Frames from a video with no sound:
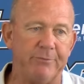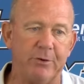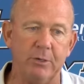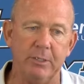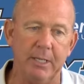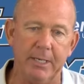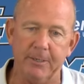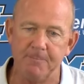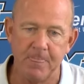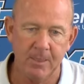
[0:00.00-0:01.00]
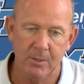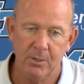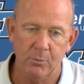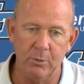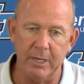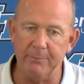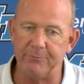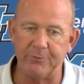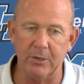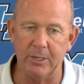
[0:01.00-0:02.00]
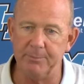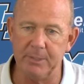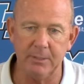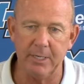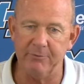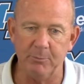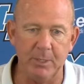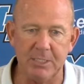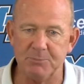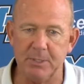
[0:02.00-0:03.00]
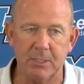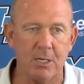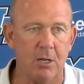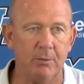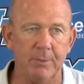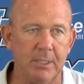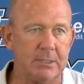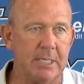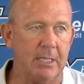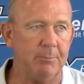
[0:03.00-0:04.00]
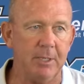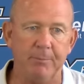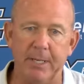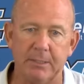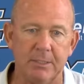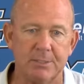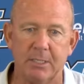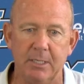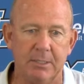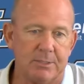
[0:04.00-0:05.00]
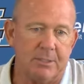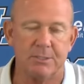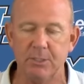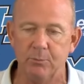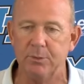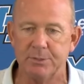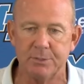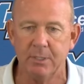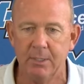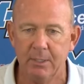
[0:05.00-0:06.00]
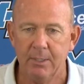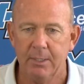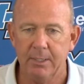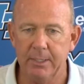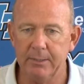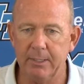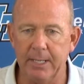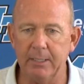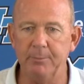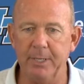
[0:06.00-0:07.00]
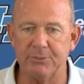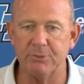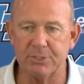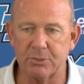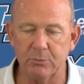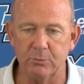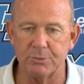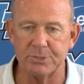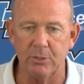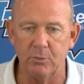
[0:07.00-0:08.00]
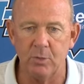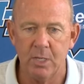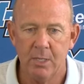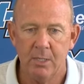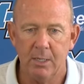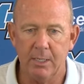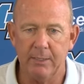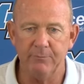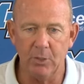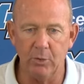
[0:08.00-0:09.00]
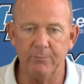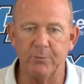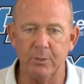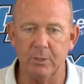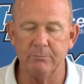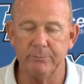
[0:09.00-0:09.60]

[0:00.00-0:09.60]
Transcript: of Fernandina where I'm from, and everybody's been calling me and telling me about this kid since he was in elementary school. So uh, I've known him for a,